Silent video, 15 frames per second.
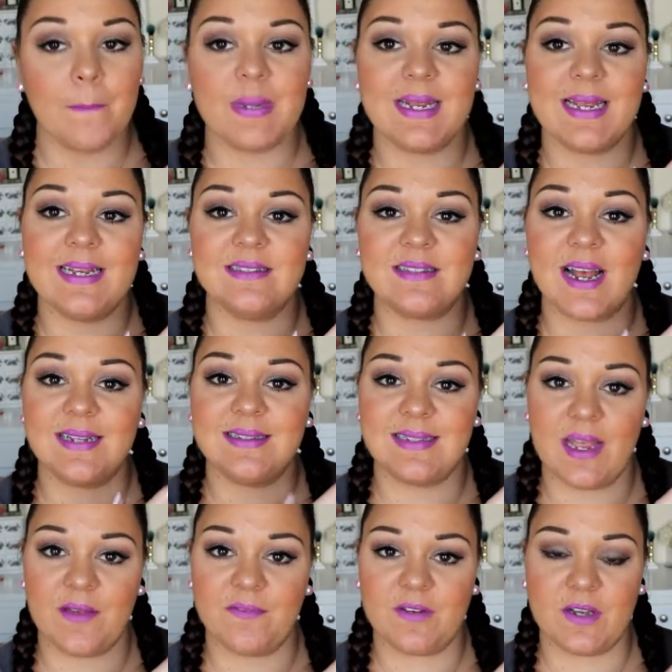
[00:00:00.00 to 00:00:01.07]
But it is a
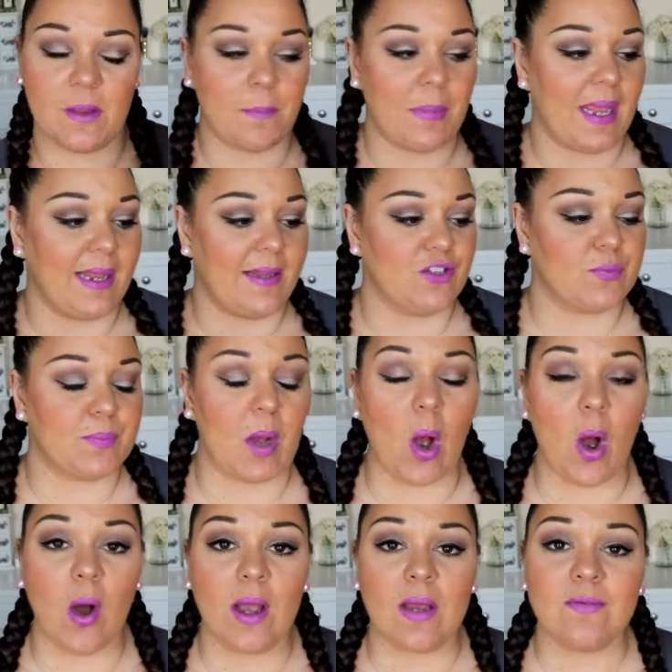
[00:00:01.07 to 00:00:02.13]
definite peach, but
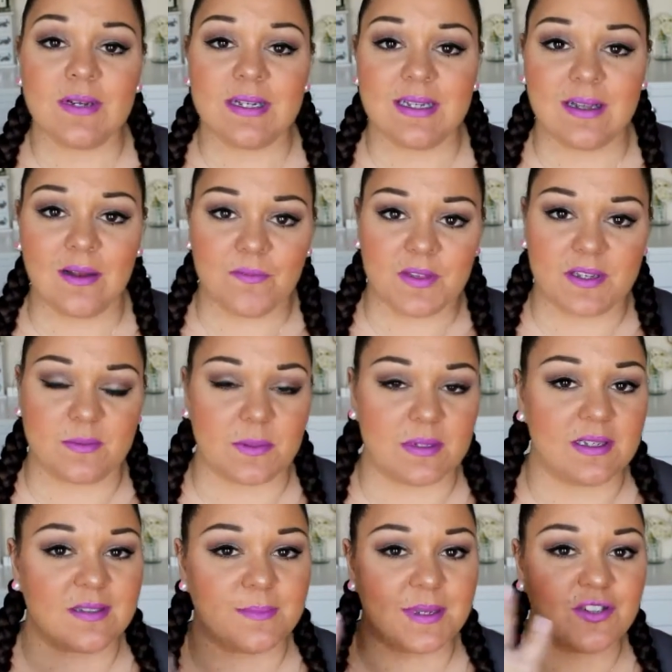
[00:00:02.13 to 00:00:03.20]
I really love this
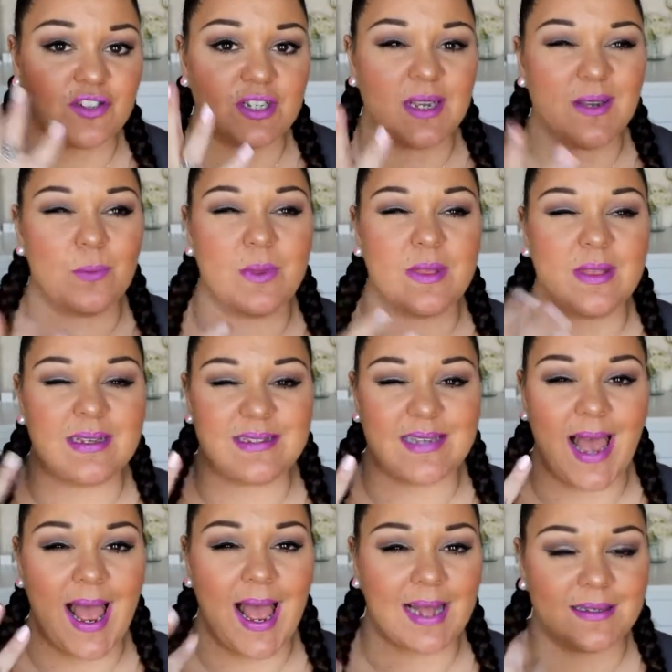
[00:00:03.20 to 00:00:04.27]
one, especially with a
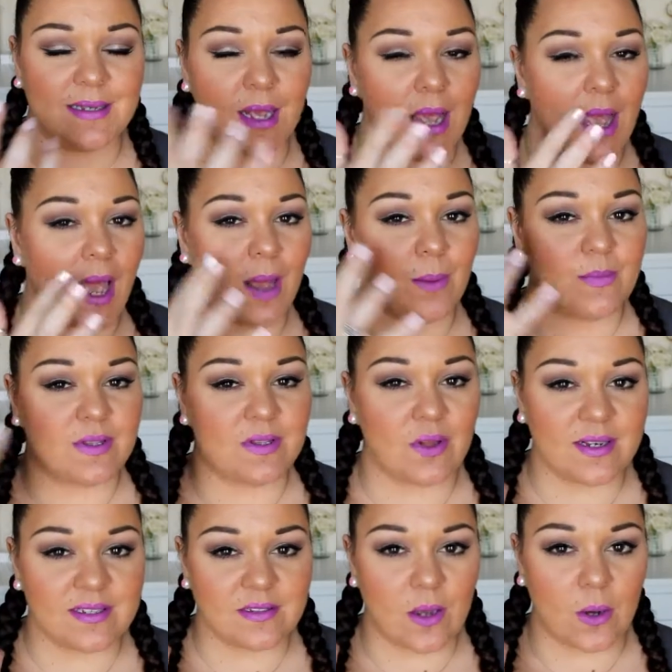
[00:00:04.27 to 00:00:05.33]
tan and
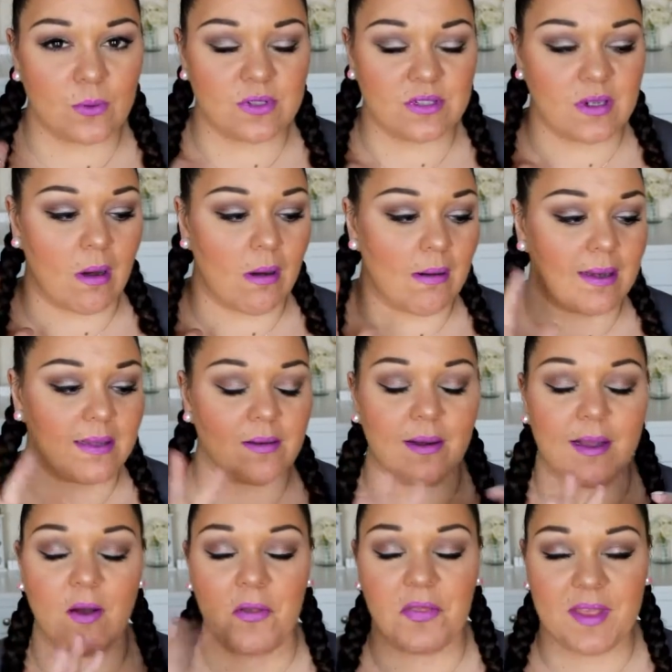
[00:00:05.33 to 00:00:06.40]
nice golden
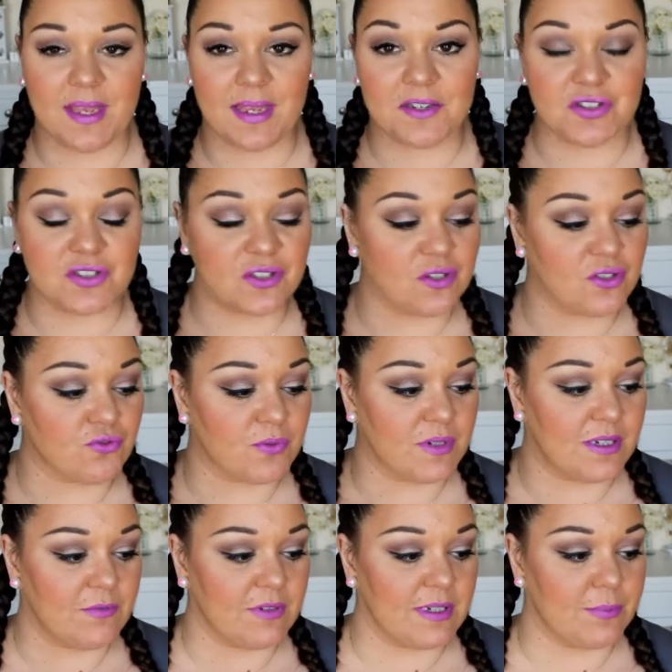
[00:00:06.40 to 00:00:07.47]
highlight. I think it just looks
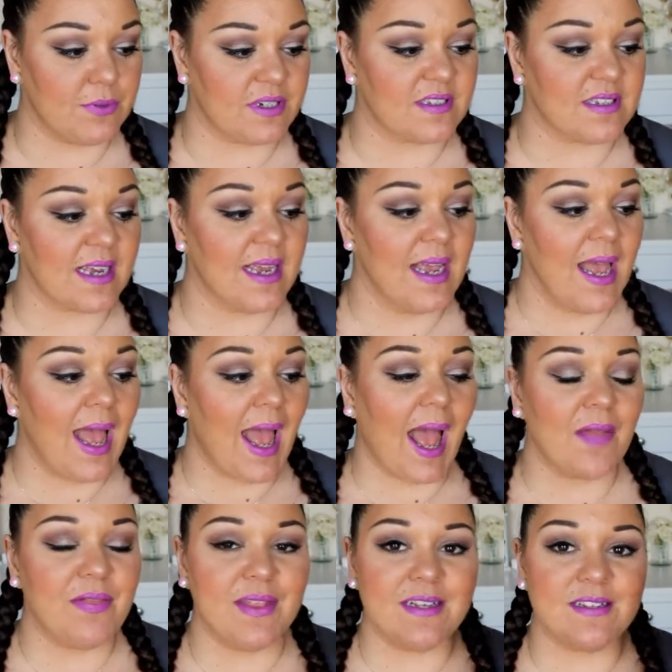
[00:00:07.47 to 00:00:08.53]
really, really pretty.
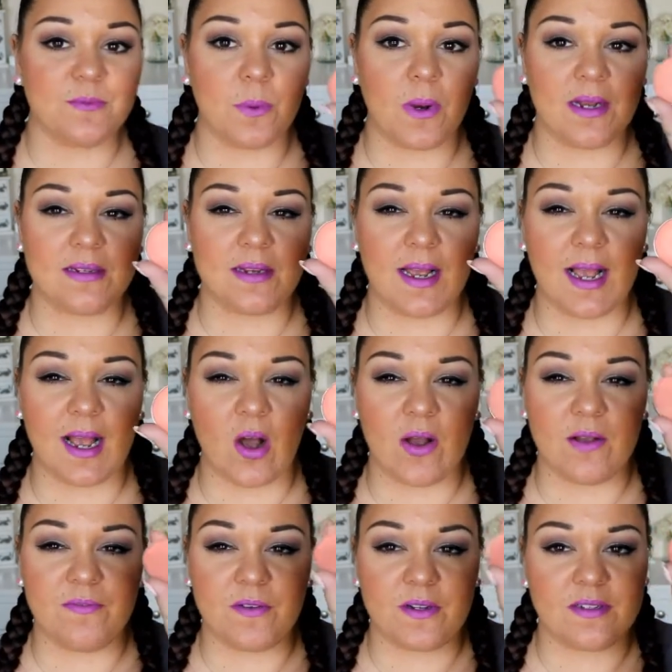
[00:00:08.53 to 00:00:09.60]
And this one,
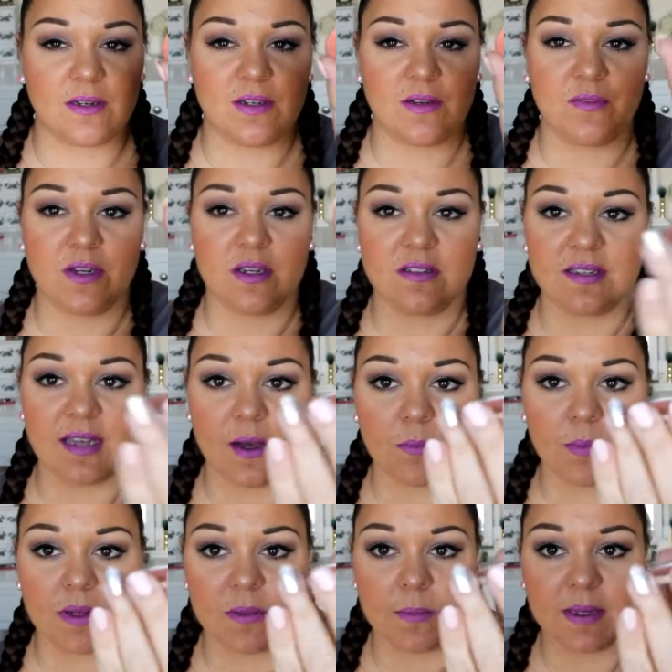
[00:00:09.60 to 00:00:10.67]
I don't know if you can
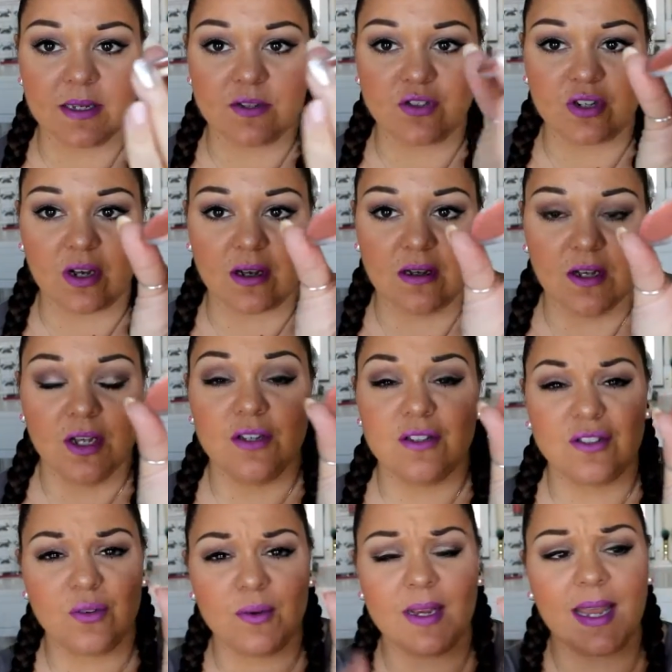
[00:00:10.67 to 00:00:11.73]
tell by the picture.
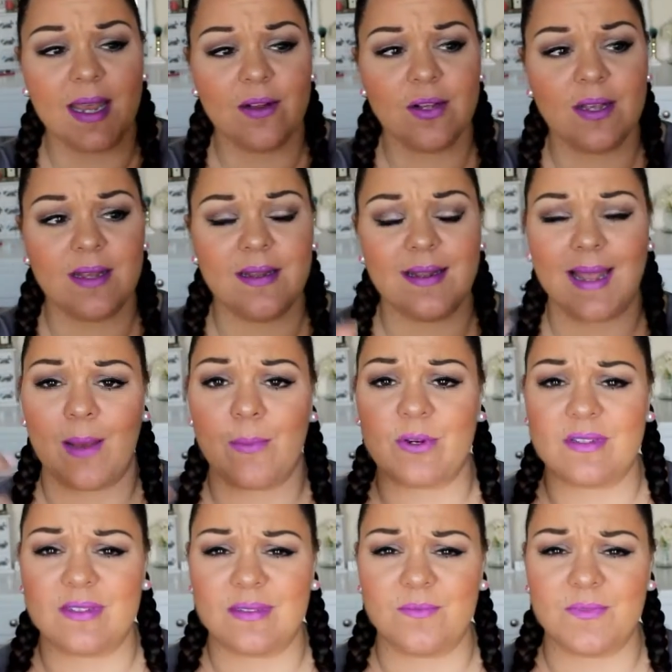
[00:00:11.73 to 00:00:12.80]
Sorry, I keep looking in the camera
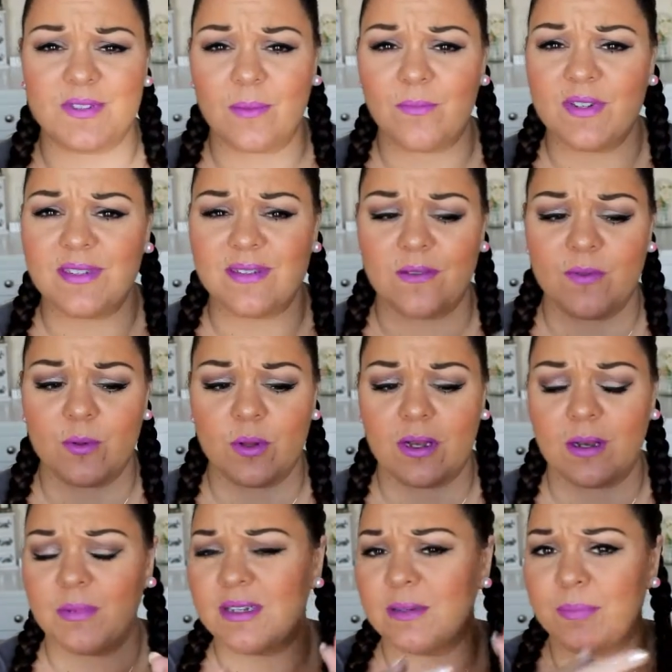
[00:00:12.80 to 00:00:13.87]
because for some reason I feel
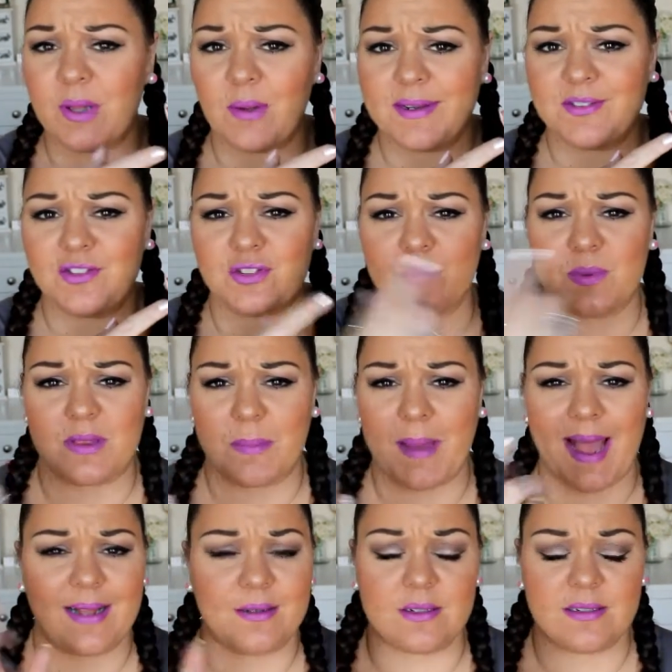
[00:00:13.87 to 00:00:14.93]
like I'm going to blind you with the
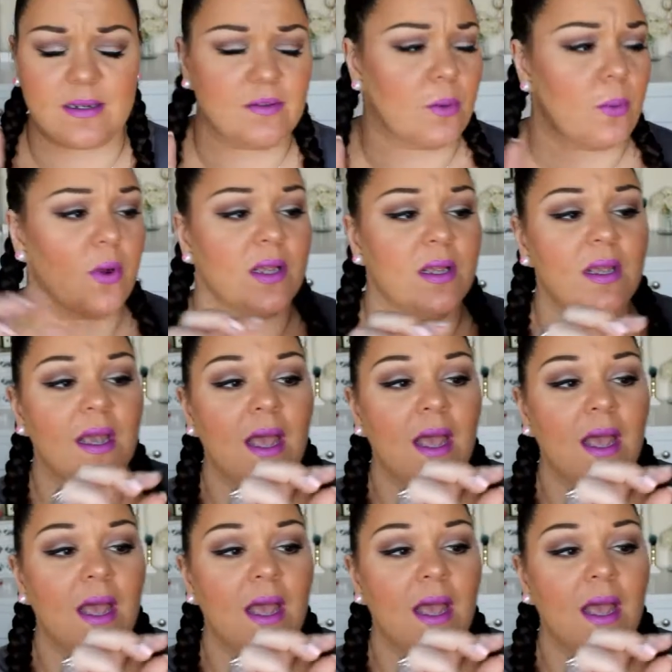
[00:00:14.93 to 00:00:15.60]
pan. I don't know why.